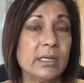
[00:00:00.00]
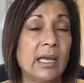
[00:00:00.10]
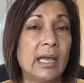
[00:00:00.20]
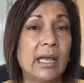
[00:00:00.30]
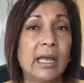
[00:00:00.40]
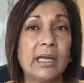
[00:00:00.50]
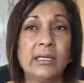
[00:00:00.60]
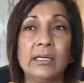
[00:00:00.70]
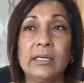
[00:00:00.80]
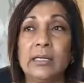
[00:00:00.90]

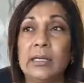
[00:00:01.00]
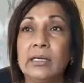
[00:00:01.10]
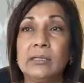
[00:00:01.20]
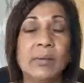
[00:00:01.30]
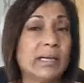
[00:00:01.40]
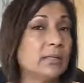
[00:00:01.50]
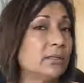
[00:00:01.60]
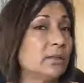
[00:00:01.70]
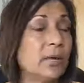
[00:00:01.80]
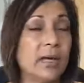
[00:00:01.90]
And you might
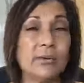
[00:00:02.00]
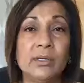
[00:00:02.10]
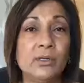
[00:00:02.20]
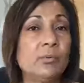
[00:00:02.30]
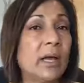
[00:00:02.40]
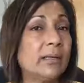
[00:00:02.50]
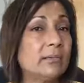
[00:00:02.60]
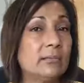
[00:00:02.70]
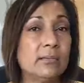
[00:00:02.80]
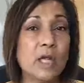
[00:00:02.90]
look around and you might
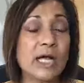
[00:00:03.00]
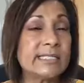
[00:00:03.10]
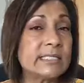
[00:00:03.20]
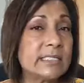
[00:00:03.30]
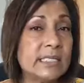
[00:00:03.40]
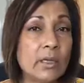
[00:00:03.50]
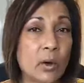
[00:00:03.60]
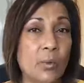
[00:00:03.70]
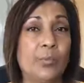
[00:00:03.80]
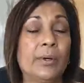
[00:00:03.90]
not see
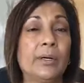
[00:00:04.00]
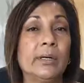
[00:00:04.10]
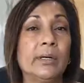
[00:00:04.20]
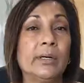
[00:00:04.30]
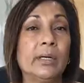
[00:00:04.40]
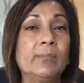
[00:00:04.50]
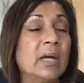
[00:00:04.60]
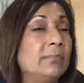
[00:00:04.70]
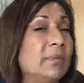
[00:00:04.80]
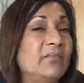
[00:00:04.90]
hope. It
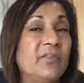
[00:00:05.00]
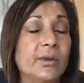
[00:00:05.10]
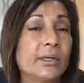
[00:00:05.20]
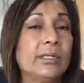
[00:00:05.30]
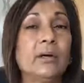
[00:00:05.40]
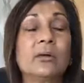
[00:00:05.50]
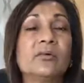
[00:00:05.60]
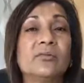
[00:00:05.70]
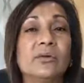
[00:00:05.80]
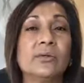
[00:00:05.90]
might be very dark
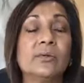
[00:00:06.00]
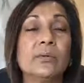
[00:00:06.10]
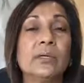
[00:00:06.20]
for you.